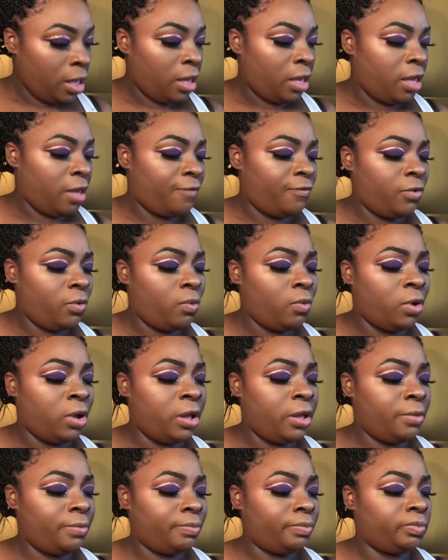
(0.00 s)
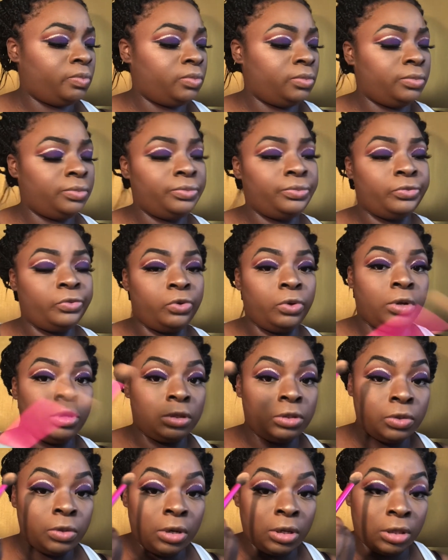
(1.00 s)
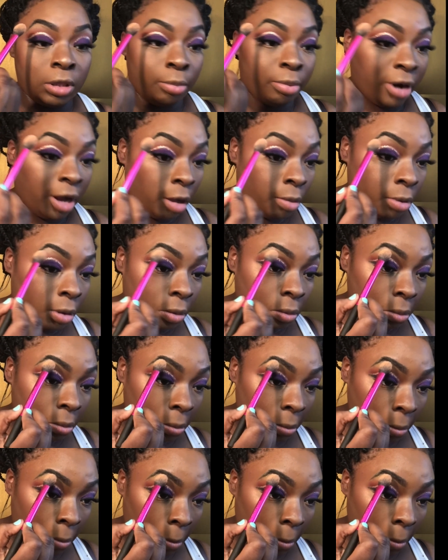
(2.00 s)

If you want, you can do it at the brow bone.